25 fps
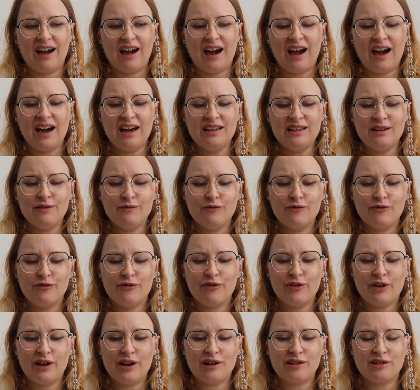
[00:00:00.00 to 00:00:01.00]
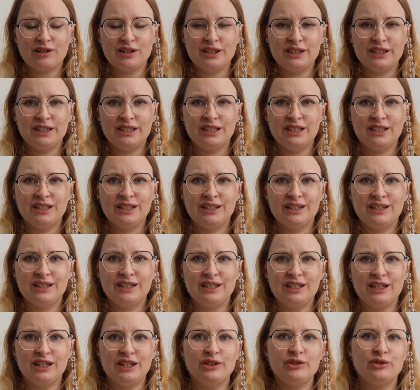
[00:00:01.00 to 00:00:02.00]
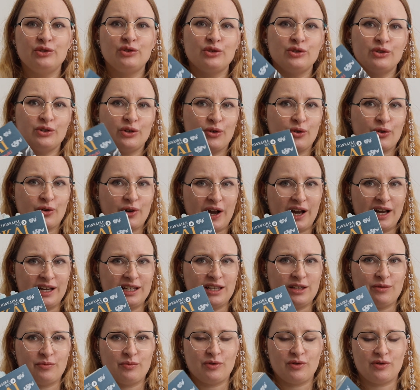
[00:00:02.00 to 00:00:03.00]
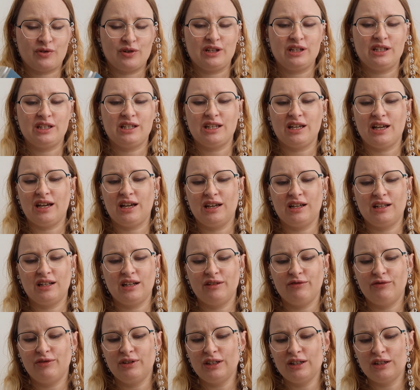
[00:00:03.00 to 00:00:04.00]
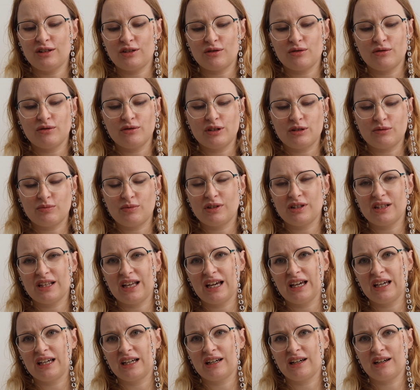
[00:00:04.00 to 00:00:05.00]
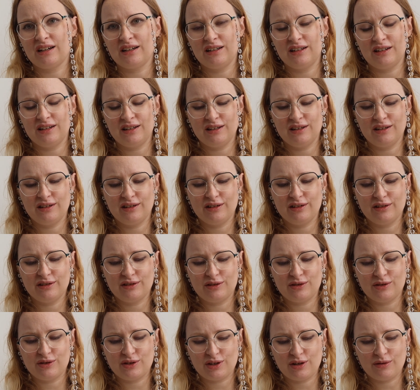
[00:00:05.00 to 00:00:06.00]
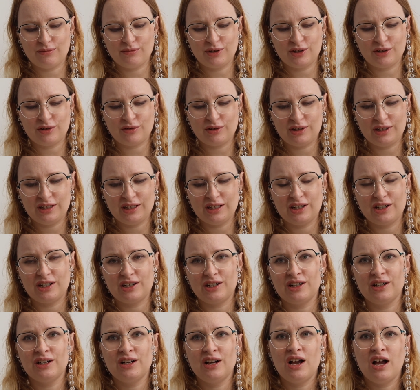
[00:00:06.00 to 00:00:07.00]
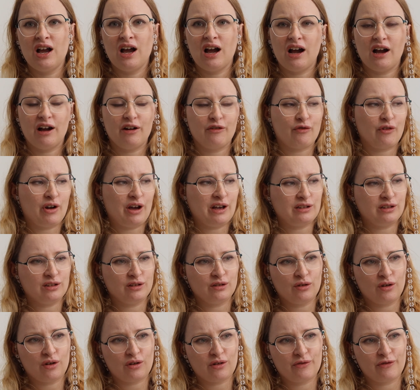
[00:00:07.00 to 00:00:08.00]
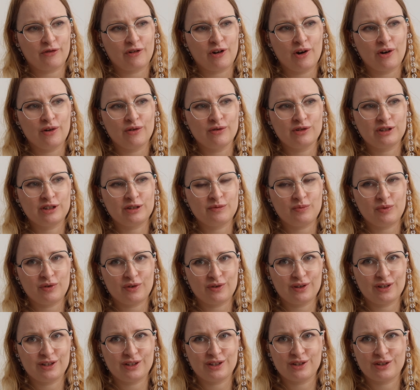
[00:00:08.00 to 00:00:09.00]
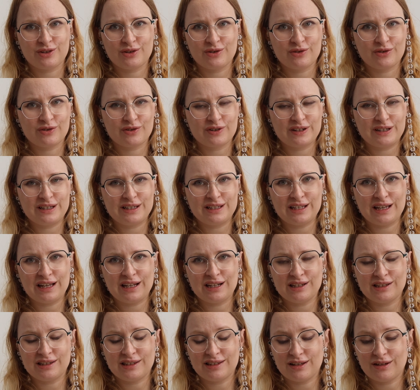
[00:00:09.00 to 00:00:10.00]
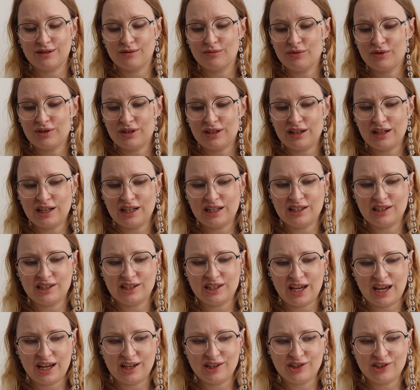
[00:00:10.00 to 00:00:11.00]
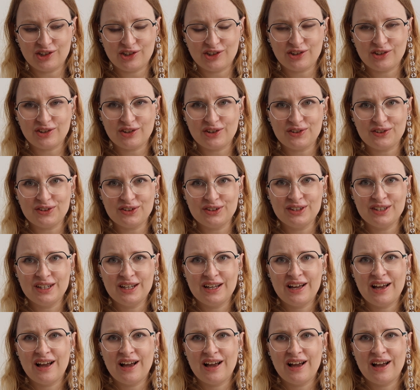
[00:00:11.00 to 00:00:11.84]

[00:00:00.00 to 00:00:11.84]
I am very into yokai spirits, and I think it's always been like to some degree there. I write a lot of ghost spirit stories, and it's almost unintentional